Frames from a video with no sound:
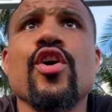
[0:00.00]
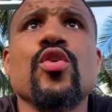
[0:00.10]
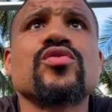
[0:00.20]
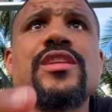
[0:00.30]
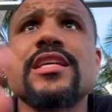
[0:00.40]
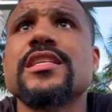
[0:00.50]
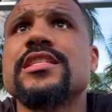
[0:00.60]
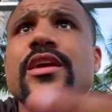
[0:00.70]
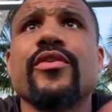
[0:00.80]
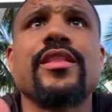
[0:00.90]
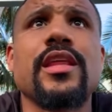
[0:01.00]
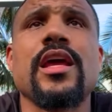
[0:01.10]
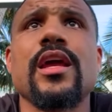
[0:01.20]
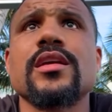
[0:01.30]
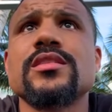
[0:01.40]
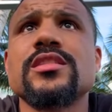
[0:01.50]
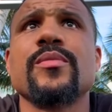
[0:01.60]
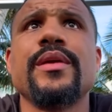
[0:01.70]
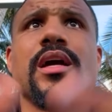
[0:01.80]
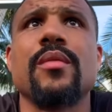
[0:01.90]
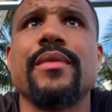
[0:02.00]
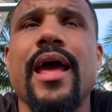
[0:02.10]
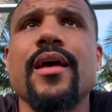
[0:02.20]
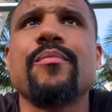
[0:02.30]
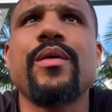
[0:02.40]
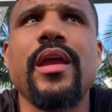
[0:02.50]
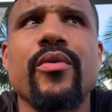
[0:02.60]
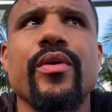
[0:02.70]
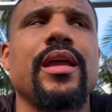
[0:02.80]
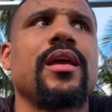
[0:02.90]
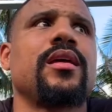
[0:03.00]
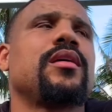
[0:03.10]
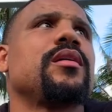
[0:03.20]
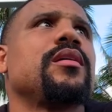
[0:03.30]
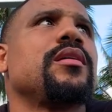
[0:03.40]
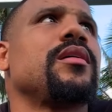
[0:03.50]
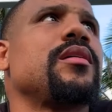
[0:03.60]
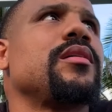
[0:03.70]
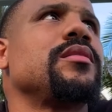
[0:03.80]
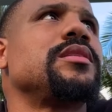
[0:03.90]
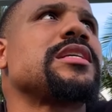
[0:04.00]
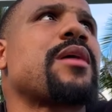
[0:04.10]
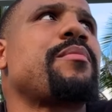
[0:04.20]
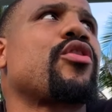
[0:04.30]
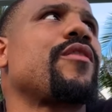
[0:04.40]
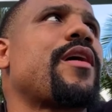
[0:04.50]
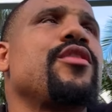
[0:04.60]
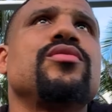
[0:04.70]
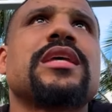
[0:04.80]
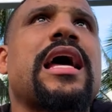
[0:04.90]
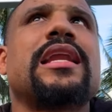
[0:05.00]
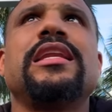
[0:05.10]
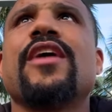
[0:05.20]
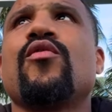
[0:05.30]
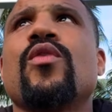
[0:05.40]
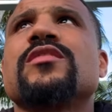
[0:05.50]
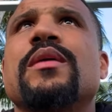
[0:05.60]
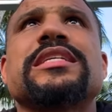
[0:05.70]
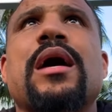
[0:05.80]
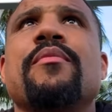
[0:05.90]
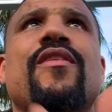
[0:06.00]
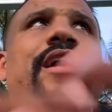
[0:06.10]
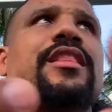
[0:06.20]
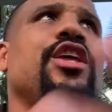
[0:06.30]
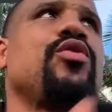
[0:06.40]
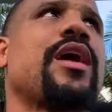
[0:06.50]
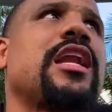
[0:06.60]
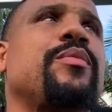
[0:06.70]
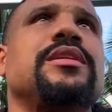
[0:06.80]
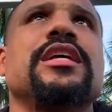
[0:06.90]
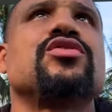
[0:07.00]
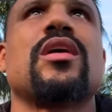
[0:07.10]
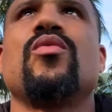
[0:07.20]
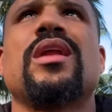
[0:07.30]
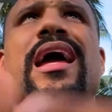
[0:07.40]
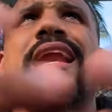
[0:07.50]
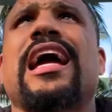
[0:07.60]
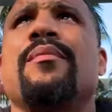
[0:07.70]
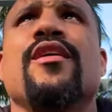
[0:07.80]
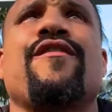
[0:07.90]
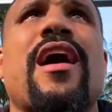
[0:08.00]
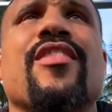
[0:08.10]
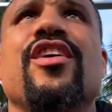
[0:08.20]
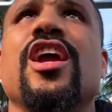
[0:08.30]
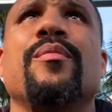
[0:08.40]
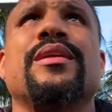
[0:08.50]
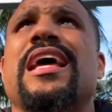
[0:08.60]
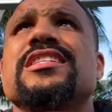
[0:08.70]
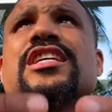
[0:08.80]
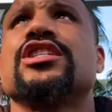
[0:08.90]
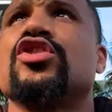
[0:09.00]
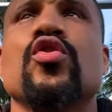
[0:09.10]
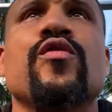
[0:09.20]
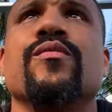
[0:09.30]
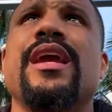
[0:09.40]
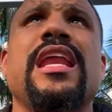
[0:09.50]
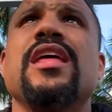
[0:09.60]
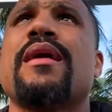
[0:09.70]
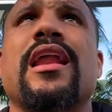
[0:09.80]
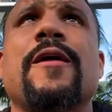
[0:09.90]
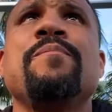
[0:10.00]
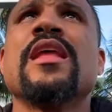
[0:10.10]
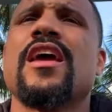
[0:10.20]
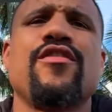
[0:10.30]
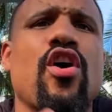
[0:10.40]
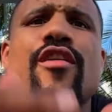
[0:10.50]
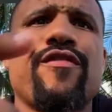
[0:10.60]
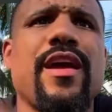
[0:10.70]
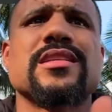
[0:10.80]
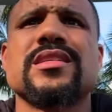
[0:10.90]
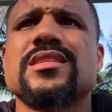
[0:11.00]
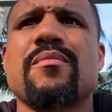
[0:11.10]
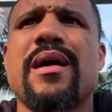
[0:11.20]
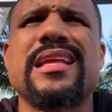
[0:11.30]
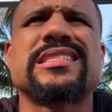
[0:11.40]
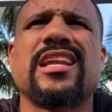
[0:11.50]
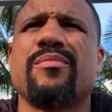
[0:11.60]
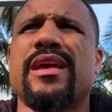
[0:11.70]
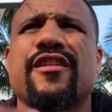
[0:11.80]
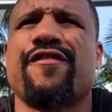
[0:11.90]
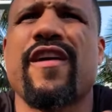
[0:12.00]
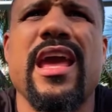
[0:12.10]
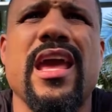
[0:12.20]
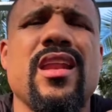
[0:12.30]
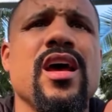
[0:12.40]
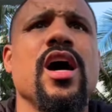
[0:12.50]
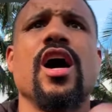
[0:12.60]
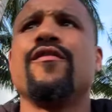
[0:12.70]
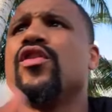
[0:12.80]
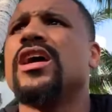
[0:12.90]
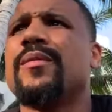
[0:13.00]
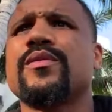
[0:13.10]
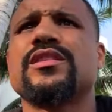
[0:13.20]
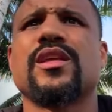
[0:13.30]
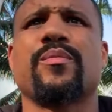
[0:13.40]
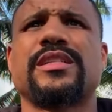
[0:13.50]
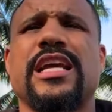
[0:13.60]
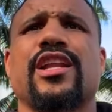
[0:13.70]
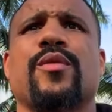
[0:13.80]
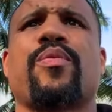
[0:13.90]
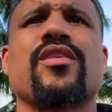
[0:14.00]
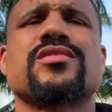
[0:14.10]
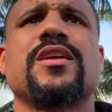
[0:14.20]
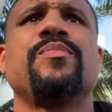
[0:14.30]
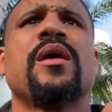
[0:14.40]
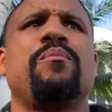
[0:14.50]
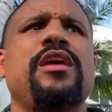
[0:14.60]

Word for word: those necessary things to become that. Period. Just like my grandfather you say, I never waste my time and find things you had the potential. I don't want to act like I'm your father here, but that's just the truth from anybody. If y'all fans of somebody, instead of being a fan of the, the particular person,